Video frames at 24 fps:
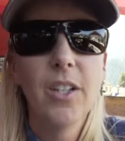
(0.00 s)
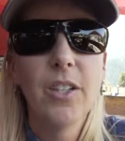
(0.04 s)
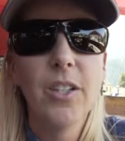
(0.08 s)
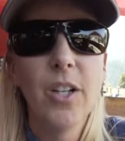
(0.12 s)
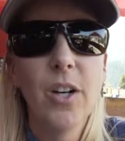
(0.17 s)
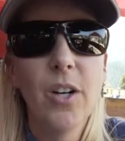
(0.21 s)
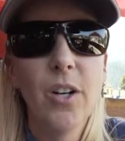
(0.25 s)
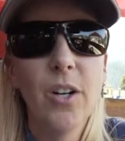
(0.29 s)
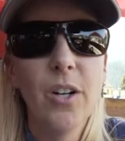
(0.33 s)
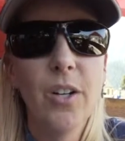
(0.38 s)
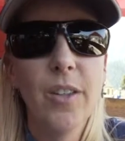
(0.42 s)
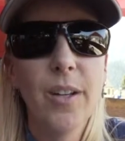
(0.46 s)

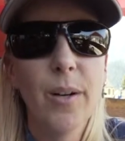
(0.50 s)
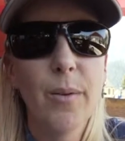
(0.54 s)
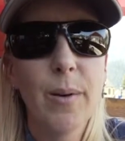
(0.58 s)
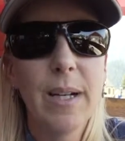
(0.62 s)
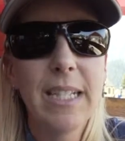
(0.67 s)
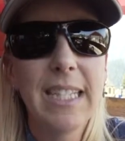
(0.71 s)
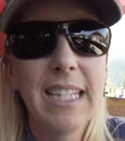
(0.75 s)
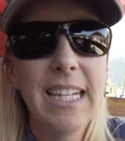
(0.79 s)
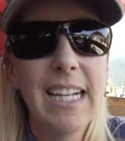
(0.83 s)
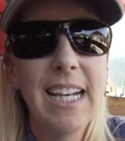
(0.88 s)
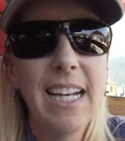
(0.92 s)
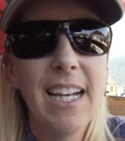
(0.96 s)
So there
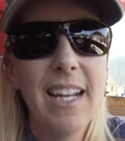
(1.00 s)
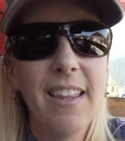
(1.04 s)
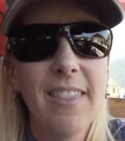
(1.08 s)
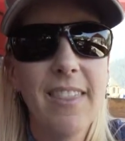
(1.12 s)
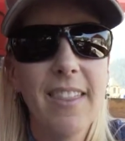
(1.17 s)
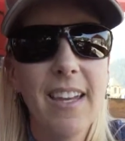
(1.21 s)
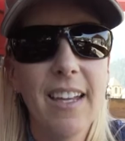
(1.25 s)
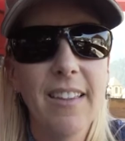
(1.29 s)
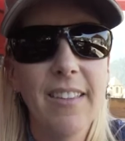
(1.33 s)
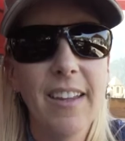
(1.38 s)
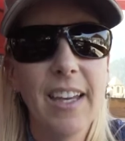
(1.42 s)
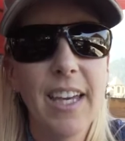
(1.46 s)
wasn't
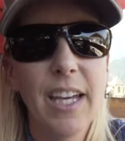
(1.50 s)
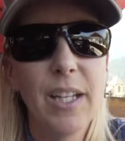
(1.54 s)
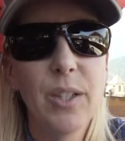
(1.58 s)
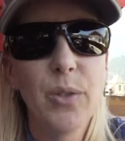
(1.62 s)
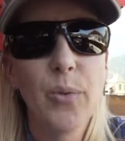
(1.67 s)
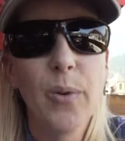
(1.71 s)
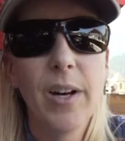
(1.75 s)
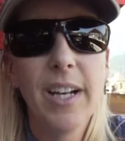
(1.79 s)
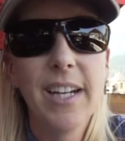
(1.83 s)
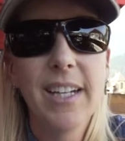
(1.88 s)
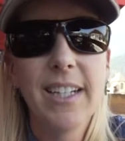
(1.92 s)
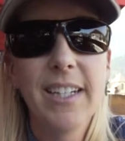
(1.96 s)
anything the kids
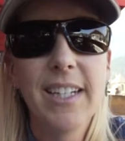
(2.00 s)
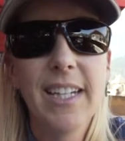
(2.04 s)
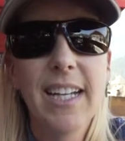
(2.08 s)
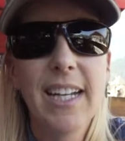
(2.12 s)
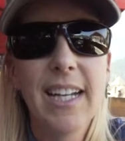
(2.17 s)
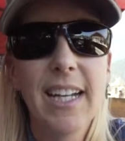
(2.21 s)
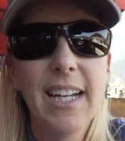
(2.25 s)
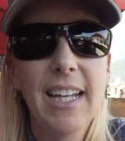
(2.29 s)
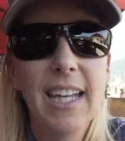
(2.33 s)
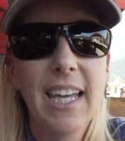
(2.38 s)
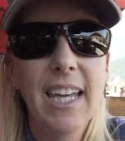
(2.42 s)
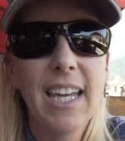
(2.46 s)
wanted to
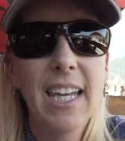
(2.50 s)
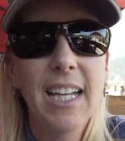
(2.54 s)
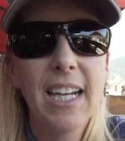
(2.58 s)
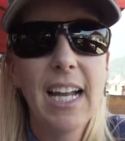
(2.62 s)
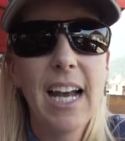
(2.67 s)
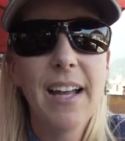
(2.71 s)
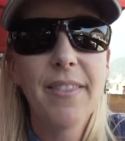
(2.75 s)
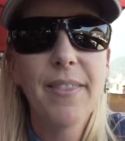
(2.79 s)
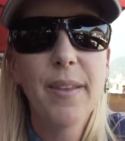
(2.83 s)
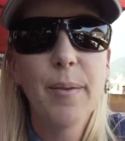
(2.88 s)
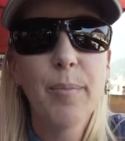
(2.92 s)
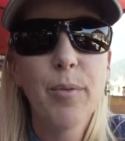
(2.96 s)
eat
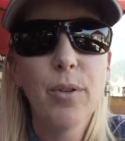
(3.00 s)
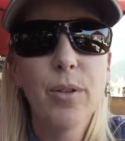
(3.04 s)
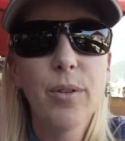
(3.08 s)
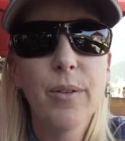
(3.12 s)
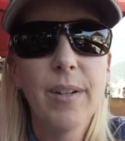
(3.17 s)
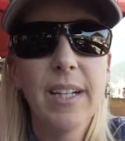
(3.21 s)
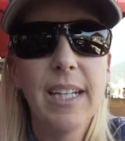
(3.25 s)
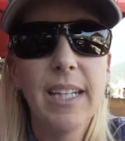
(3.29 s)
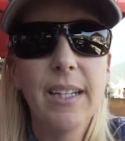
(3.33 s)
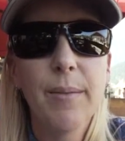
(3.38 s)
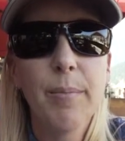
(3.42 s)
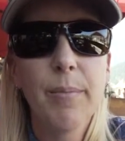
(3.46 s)
at the
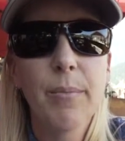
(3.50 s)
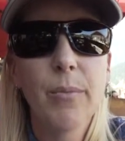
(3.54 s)
brewery,